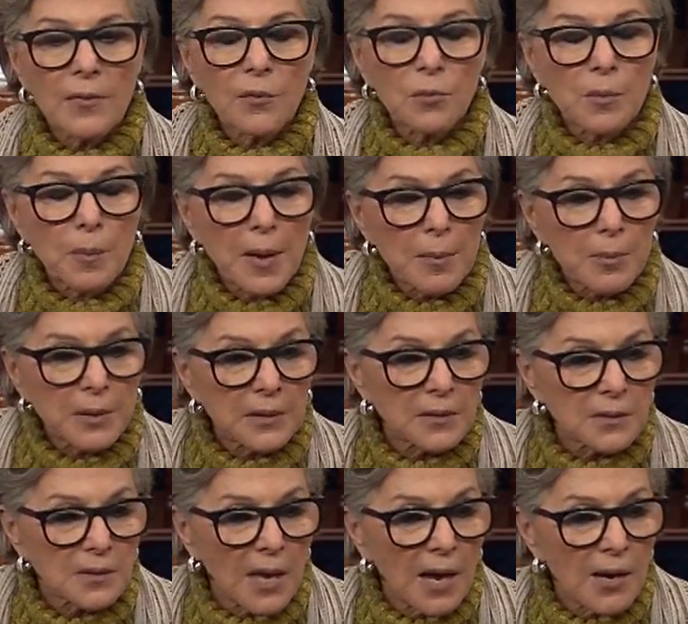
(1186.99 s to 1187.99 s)
the
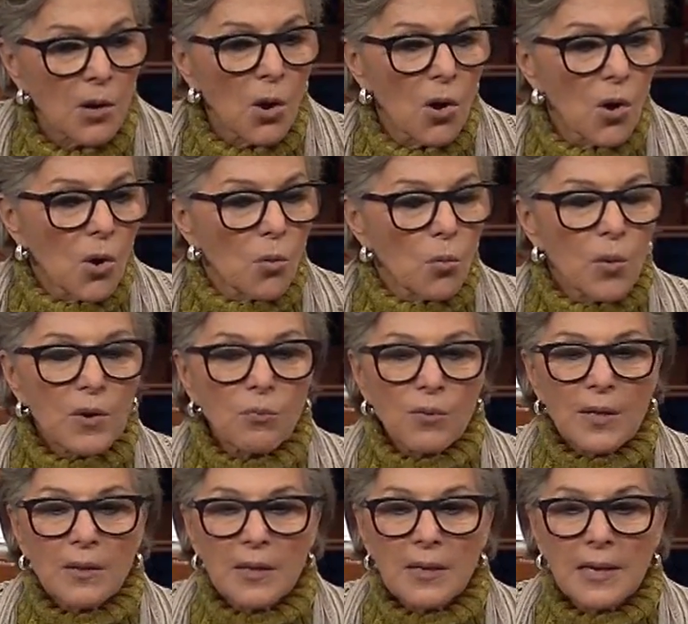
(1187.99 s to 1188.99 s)
Republican side. We
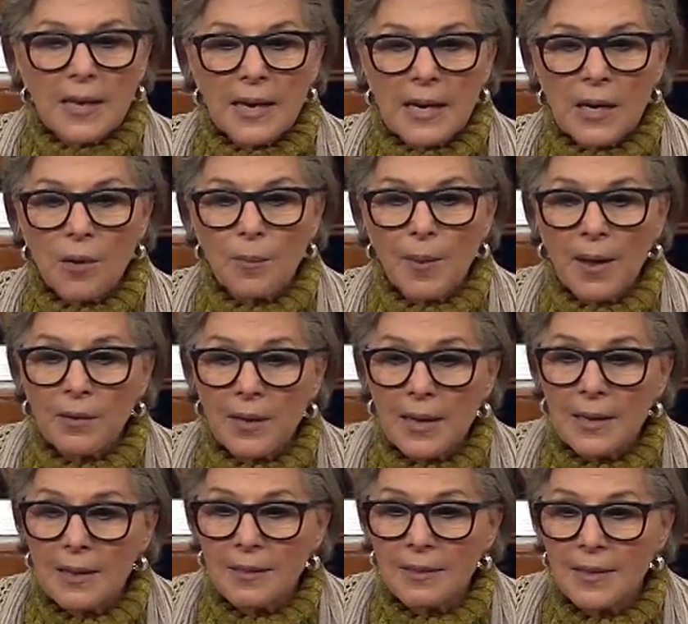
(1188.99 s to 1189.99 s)
really care about
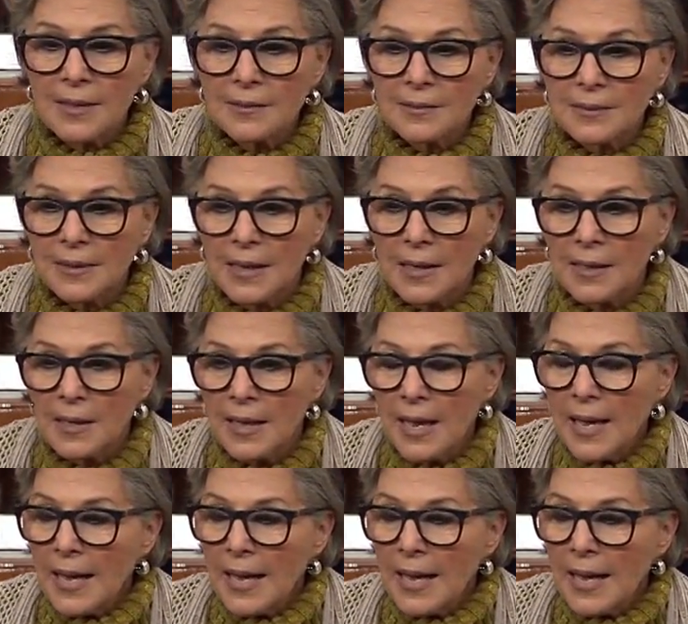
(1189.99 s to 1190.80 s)
getting things done,